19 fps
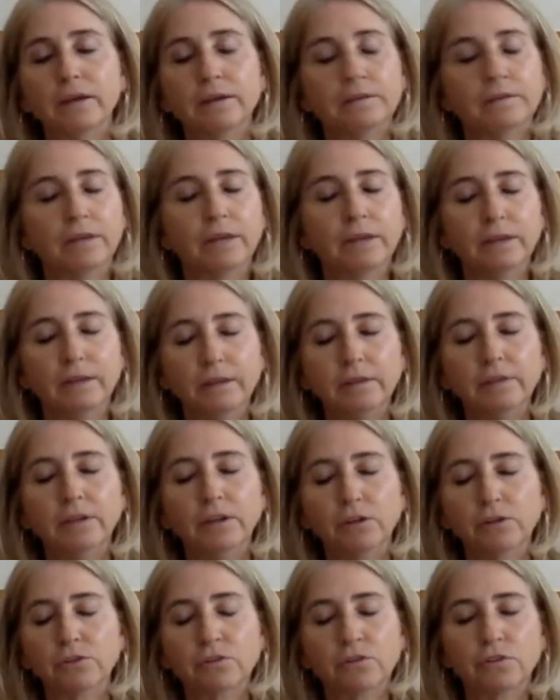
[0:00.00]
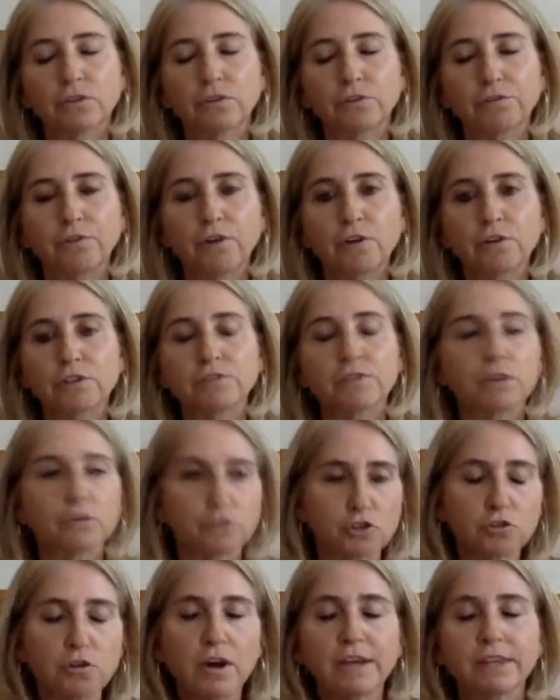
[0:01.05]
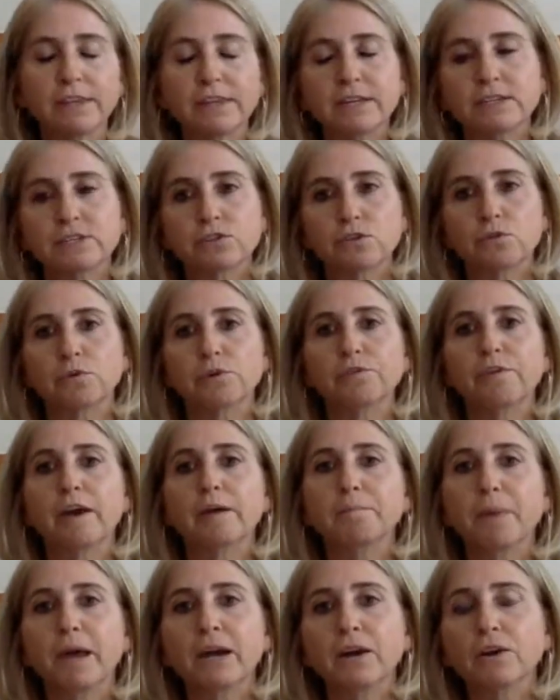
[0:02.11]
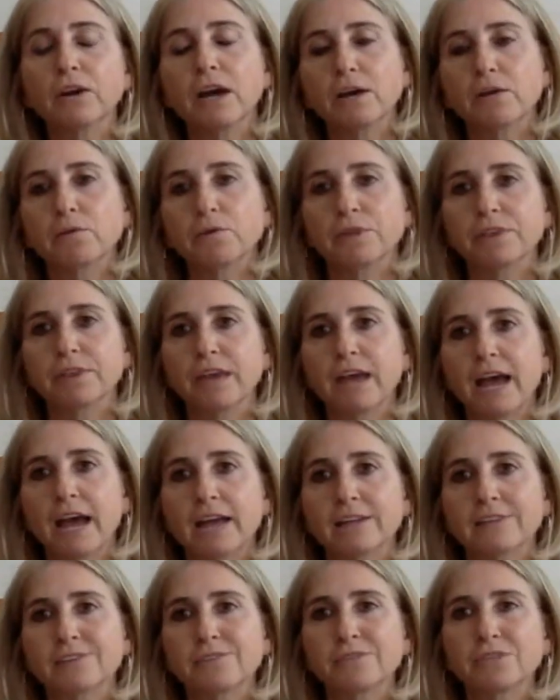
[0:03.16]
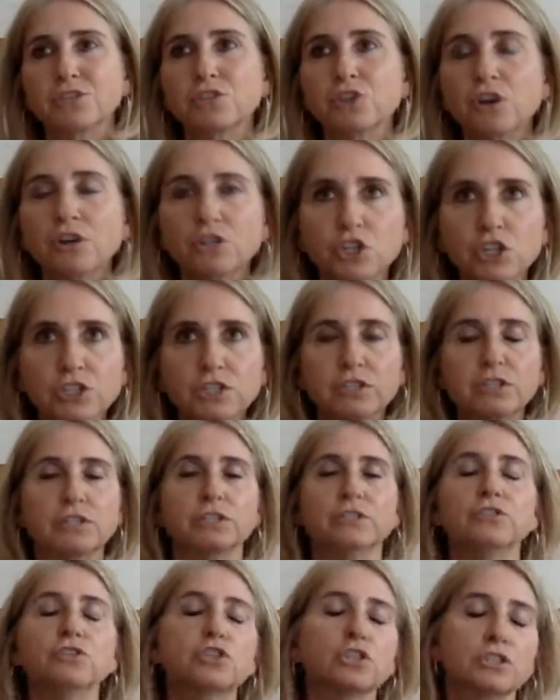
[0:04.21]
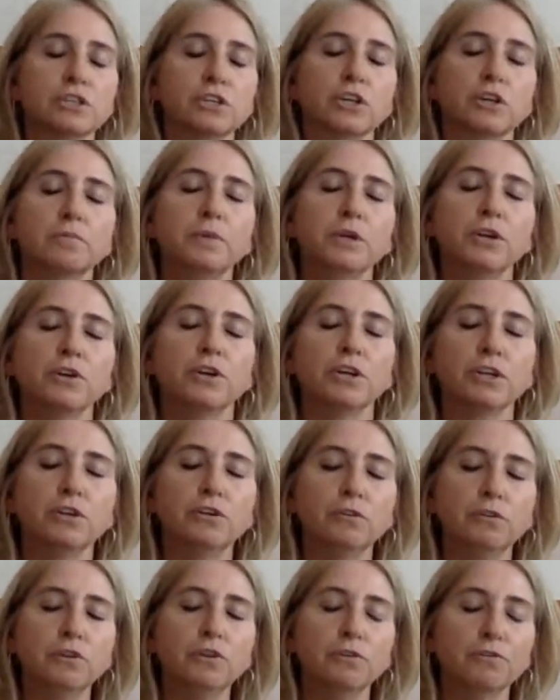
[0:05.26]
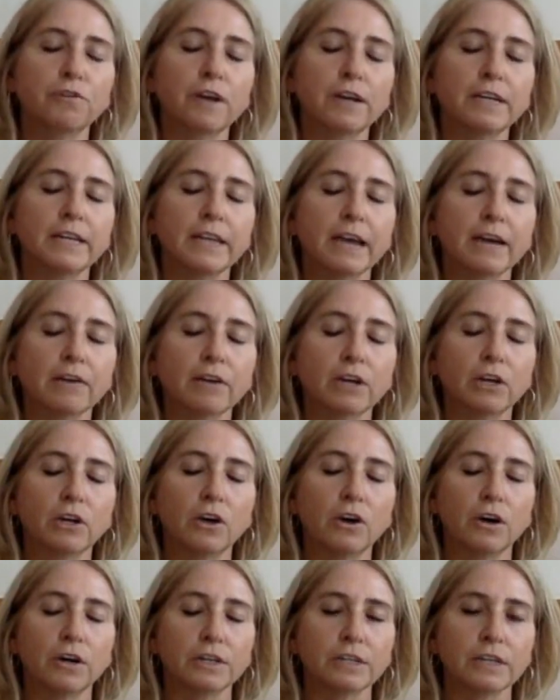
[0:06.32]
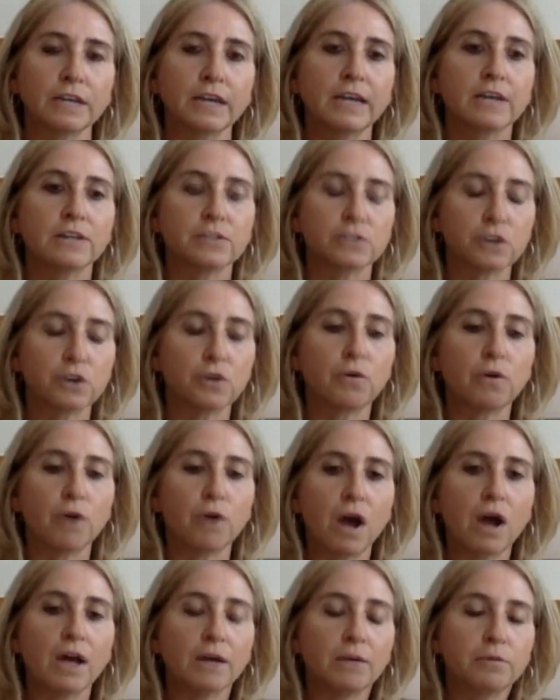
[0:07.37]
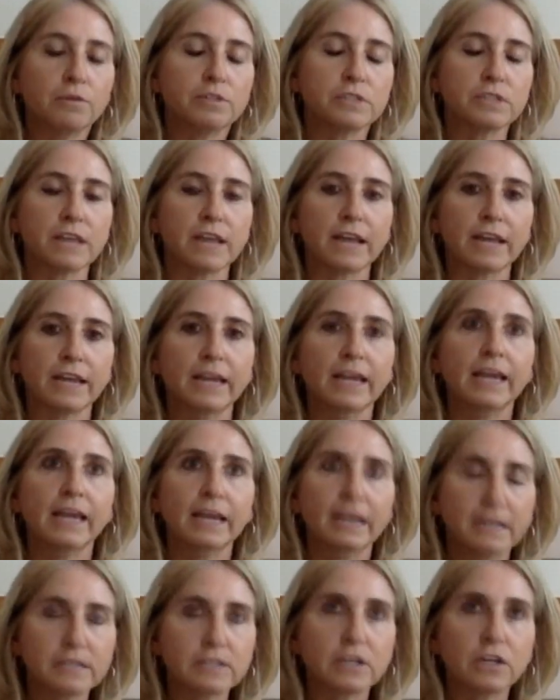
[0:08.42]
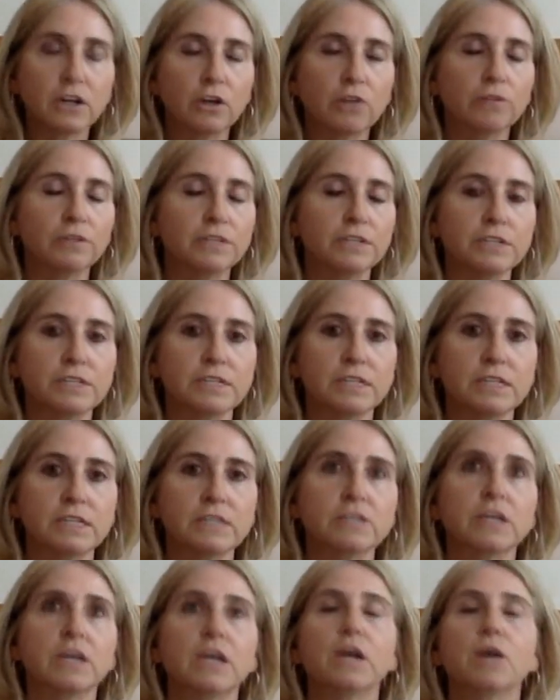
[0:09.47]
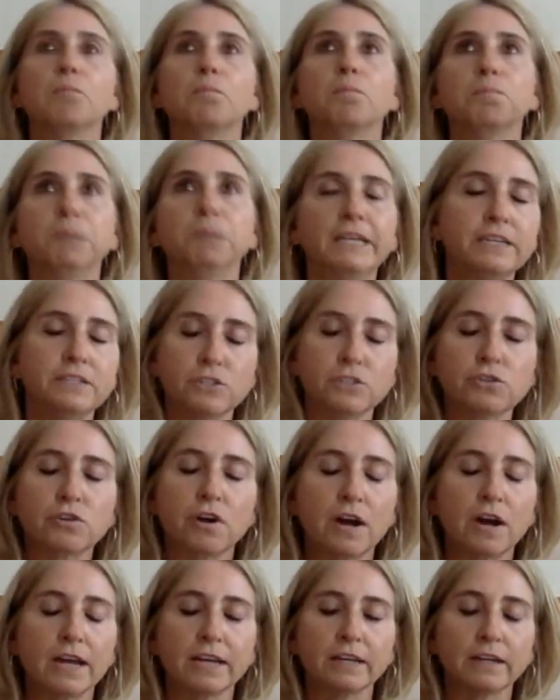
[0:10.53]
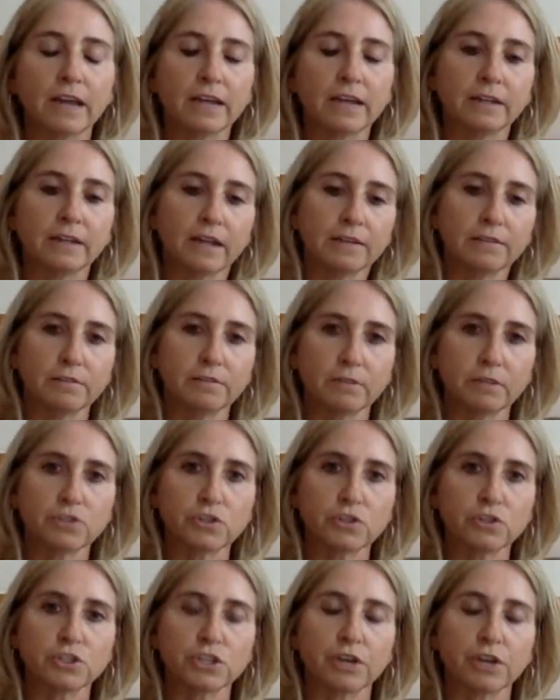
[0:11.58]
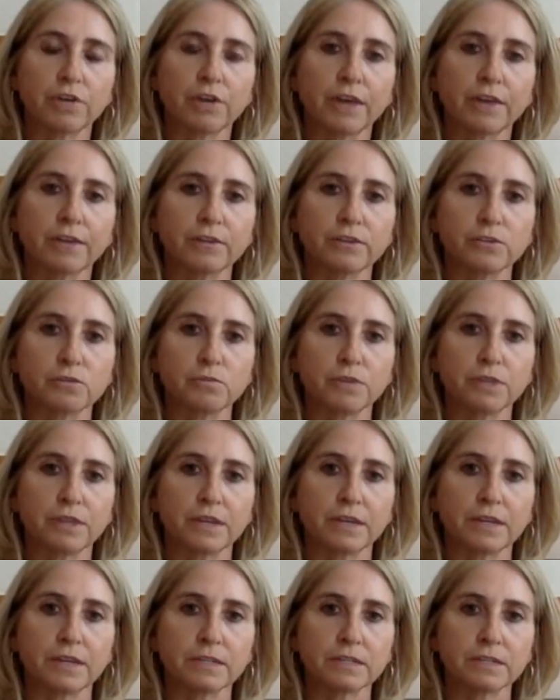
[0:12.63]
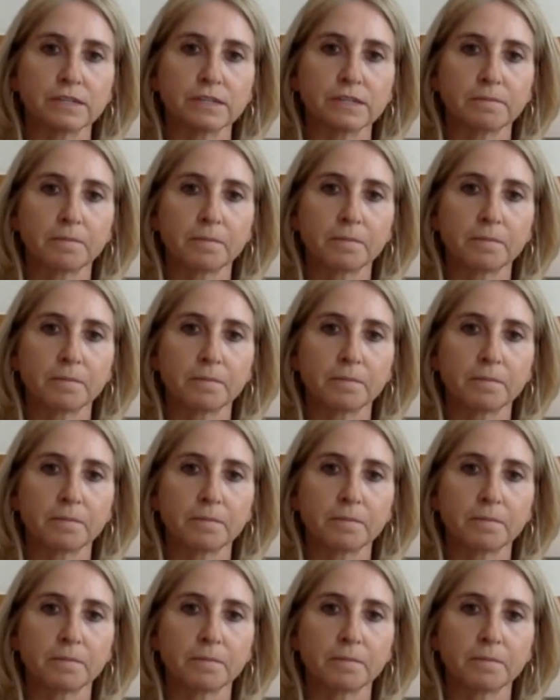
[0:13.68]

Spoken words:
you know, sort of font of, oh, try this, or we've had better luck with that. So it's not just a community. You're finding out a lot. So I would say it is a lonely disease. Please try and search out others with it.